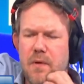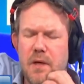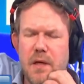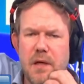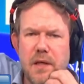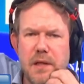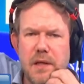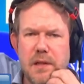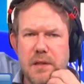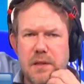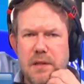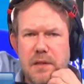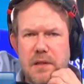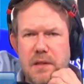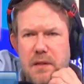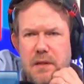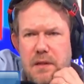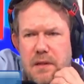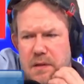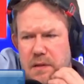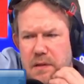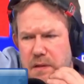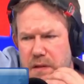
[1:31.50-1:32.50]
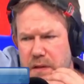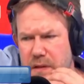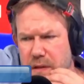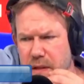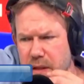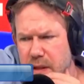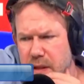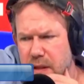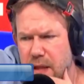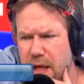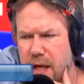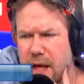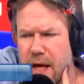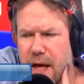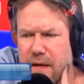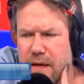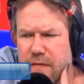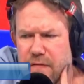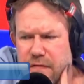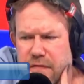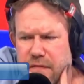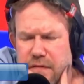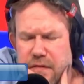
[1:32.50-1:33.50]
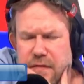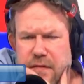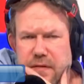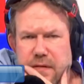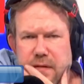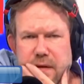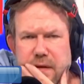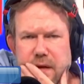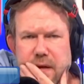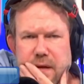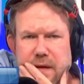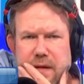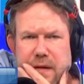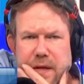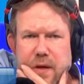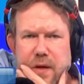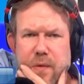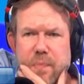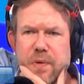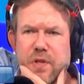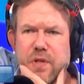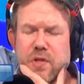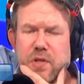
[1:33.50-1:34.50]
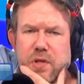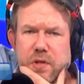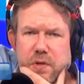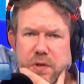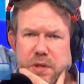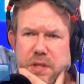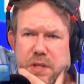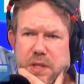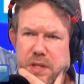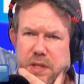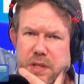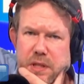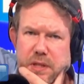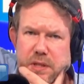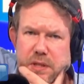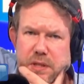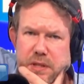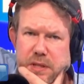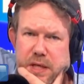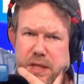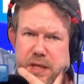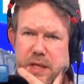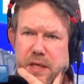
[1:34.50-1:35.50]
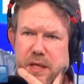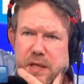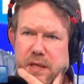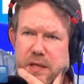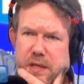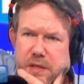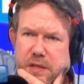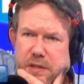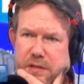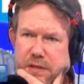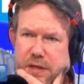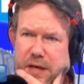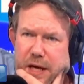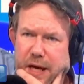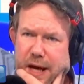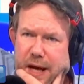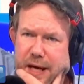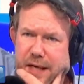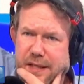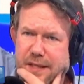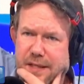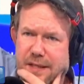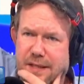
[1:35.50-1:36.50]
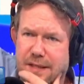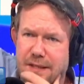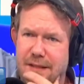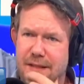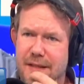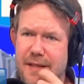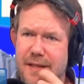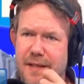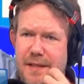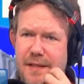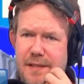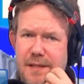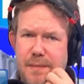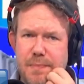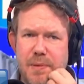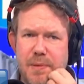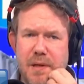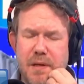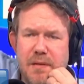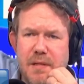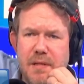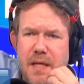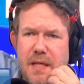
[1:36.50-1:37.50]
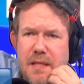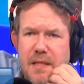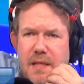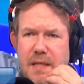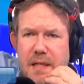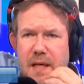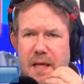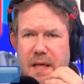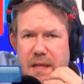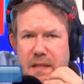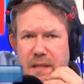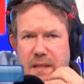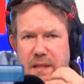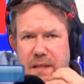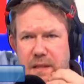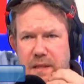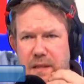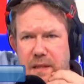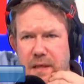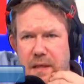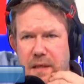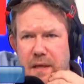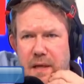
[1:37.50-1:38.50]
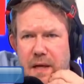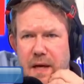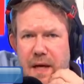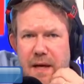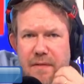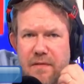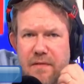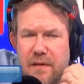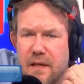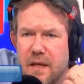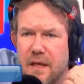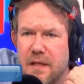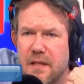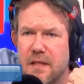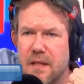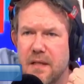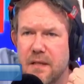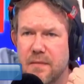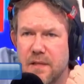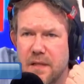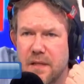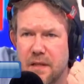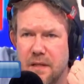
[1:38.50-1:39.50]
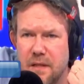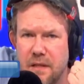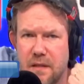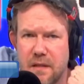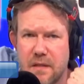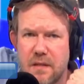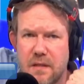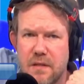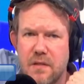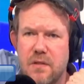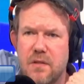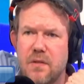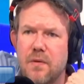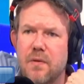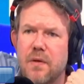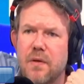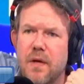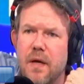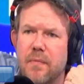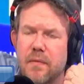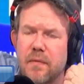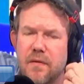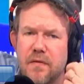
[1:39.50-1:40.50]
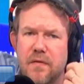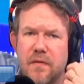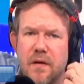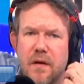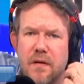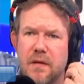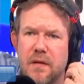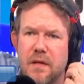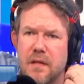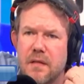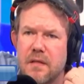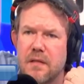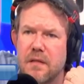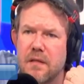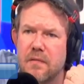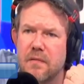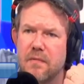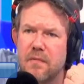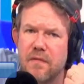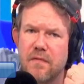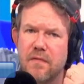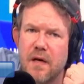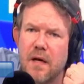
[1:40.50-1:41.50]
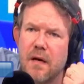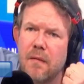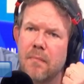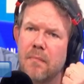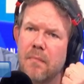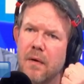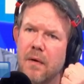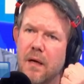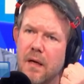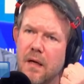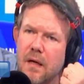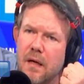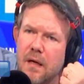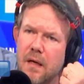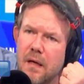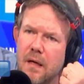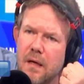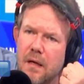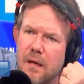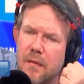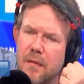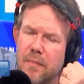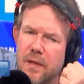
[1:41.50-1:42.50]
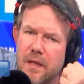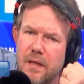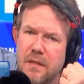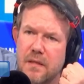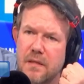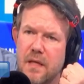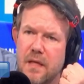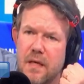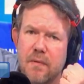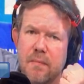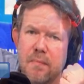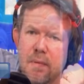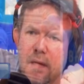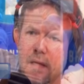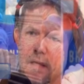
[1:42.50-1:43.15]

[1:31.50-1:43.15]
workers didn't have the opportunity to take industrial action to protest against having their terms and conditions torn up and thrown into the River Humber because they were